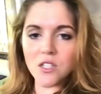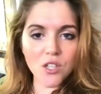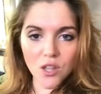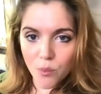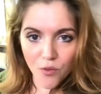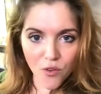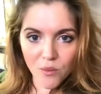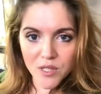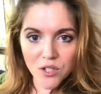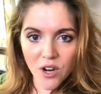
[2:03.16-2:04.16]
to the
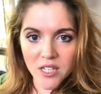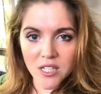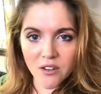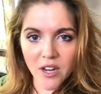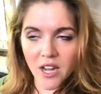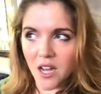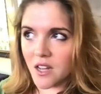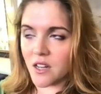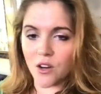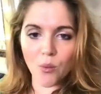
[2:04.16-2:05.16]
performance
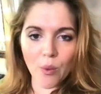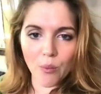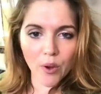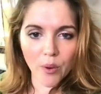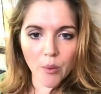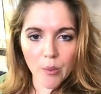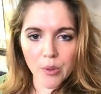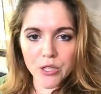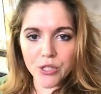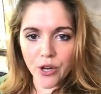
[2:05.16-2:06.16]
criteria, 1.1,
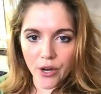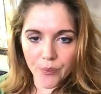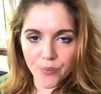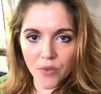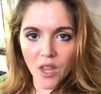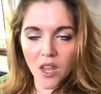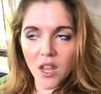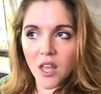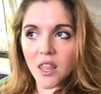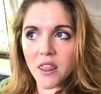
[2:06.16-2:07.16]
1.2.
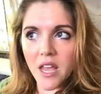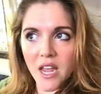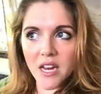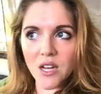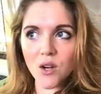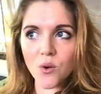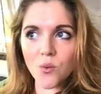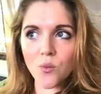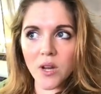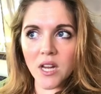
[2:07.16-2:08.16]
Then
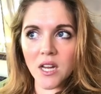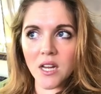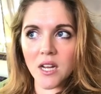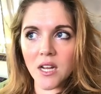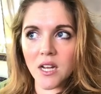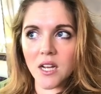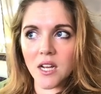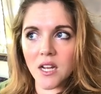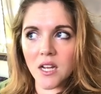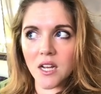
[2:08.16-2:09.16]
we
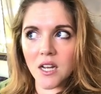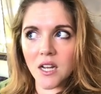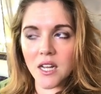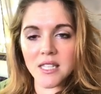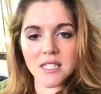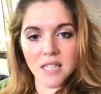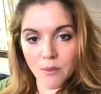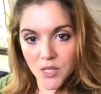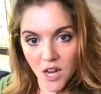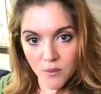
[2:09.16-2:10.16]
can
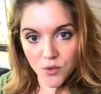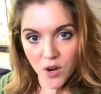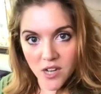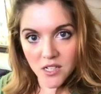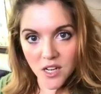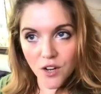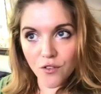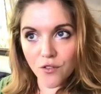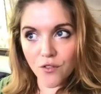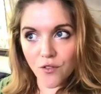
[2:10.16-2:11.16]
sometimes write
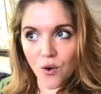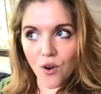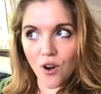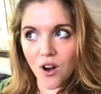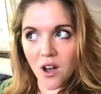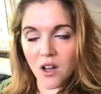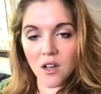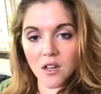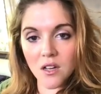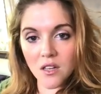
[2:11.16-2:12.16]
it for
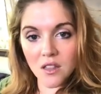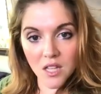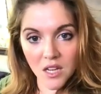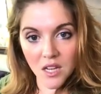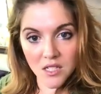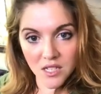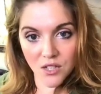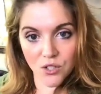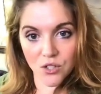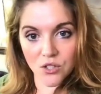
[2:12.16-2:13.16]
the
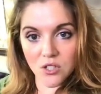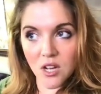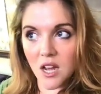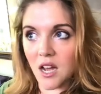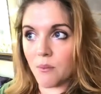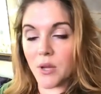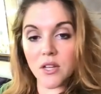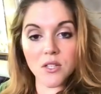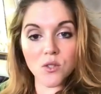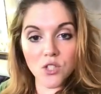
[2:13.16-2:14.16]
assessors
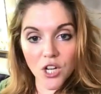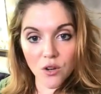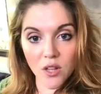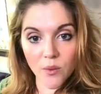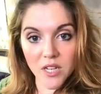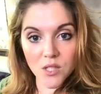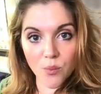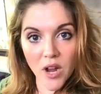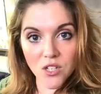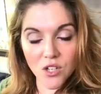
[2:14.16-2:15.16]
because generally when it's a
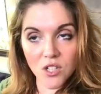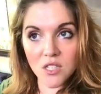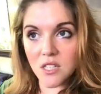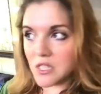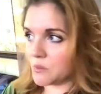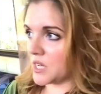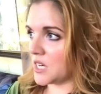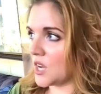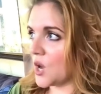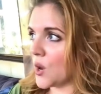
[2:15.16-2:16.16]
practical
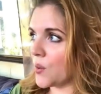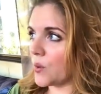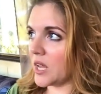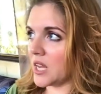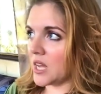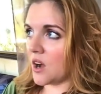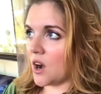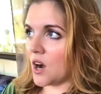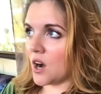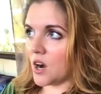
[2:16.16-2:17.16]
assessment, we
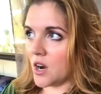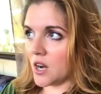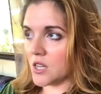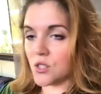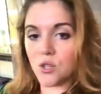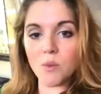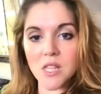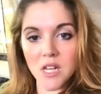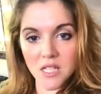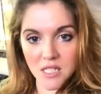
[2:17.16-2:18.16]
are
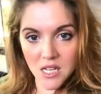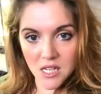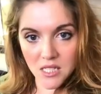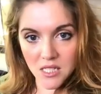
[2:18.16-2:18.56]
assuming that it's the